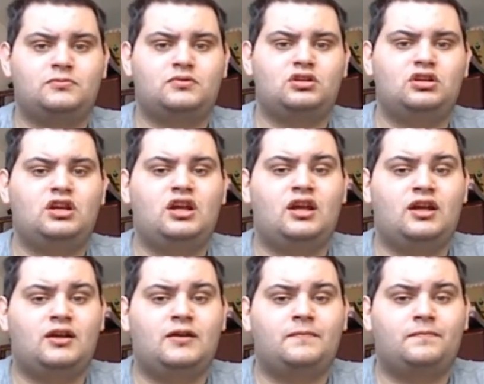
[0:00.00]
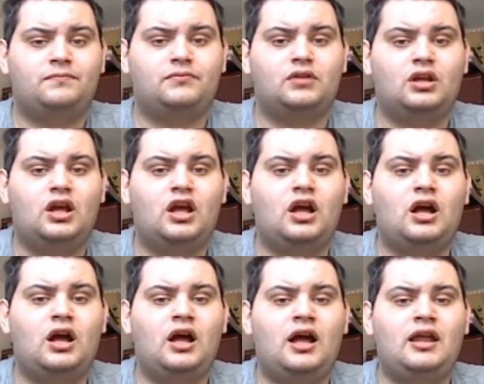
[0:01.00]
so yeah.
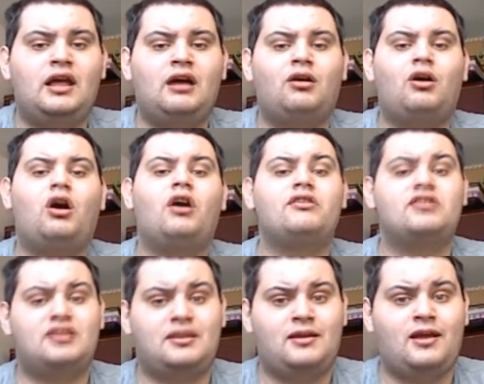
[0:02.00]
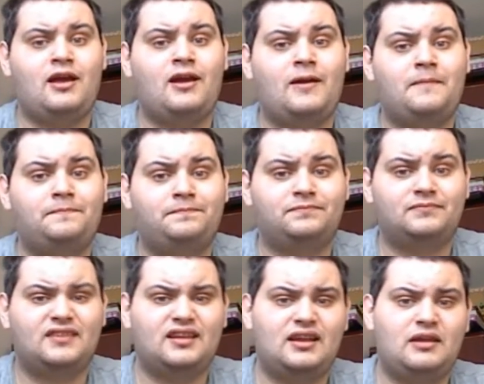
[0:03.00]
Now on to the
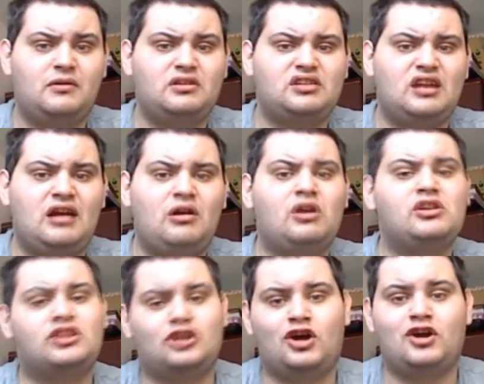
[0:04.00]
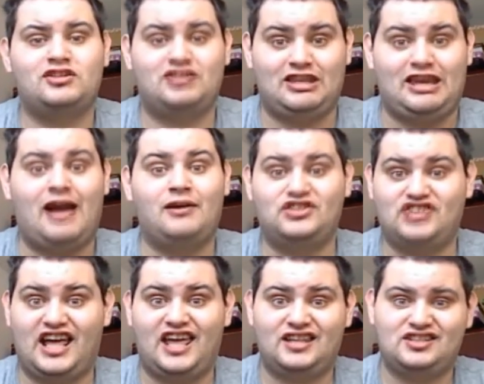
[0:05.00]
cons, the
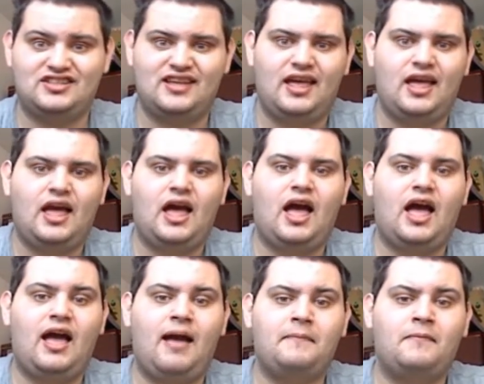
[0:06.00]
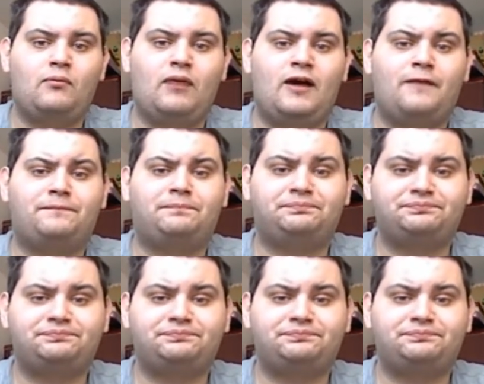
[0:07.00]
downsides. Well,